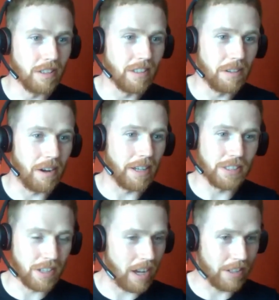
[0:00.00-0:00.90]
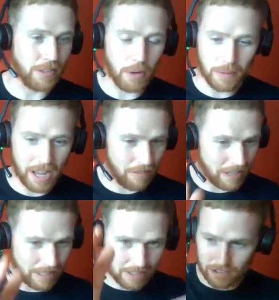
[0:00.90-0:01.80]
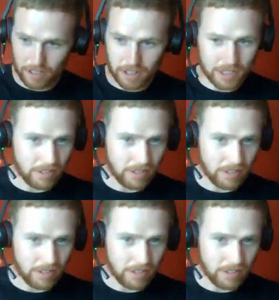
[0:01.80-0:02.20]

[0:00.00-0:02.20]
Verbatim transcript: Mm. I just, I don't have any sides.